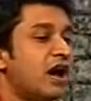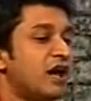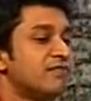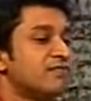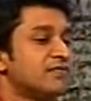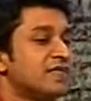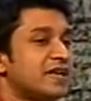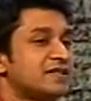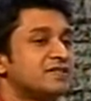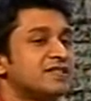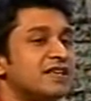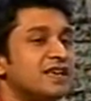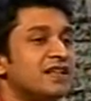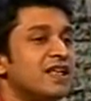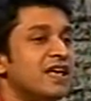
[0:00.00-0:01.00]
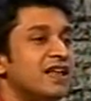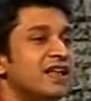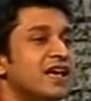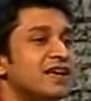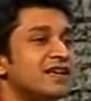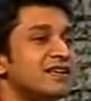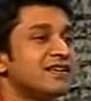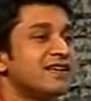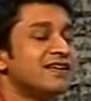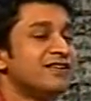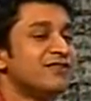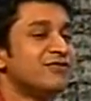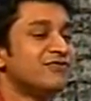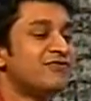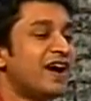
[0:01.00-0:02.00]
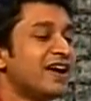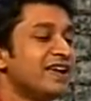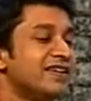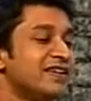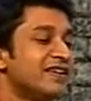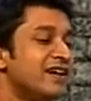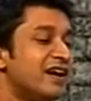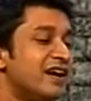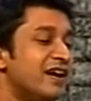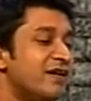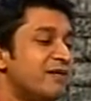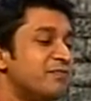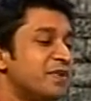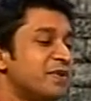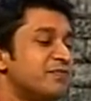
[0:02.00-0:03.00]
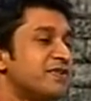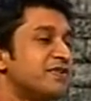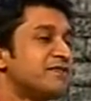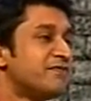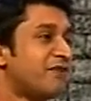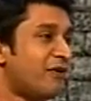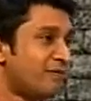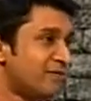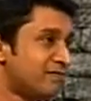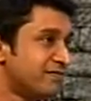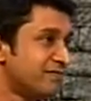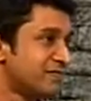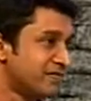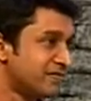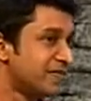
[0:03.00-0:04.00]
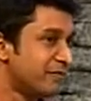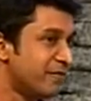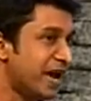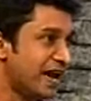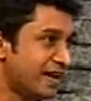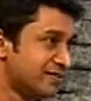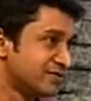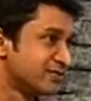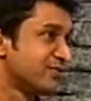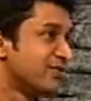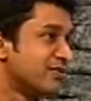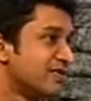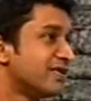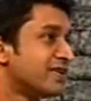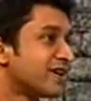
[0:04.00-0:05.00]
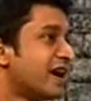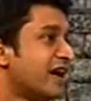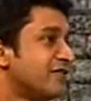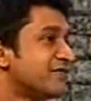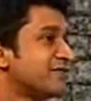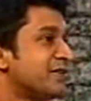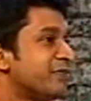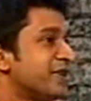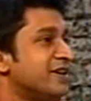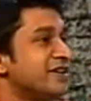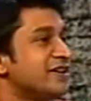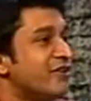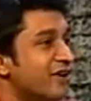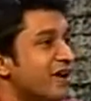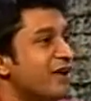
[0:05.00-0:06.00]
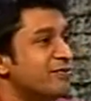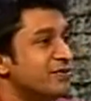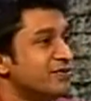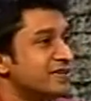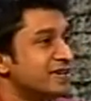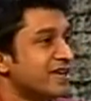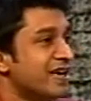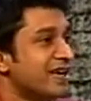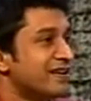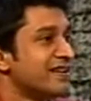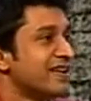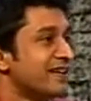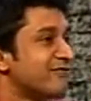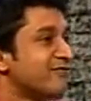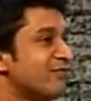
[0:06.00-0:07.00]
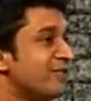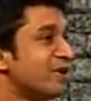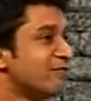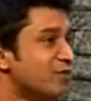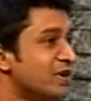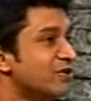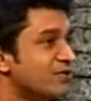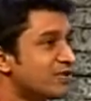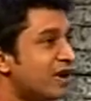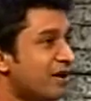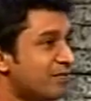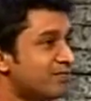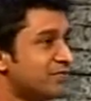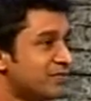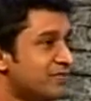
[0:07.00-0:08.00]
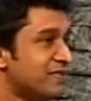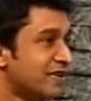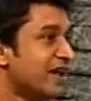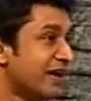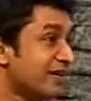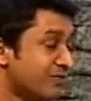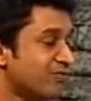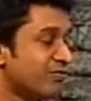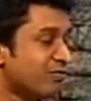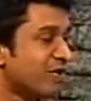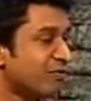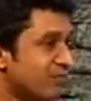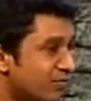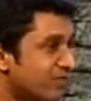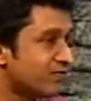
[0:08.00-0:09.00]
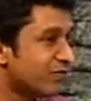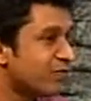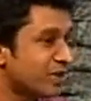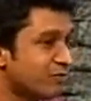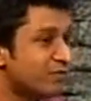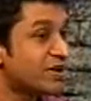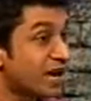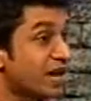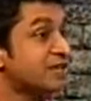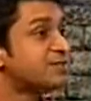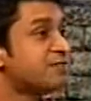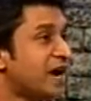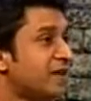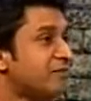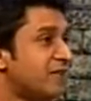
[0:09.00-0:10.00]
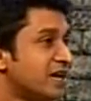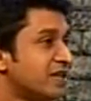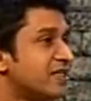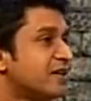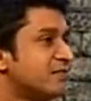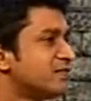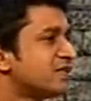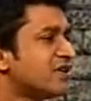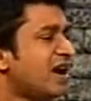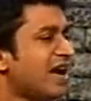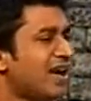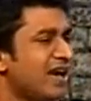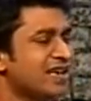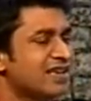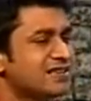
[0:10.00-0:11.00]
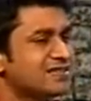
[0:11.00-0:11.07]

that's the thing. Like, you find people from the band Soul kind of commenting on our music, and like when we look up, like when we are inspired by them. So I guess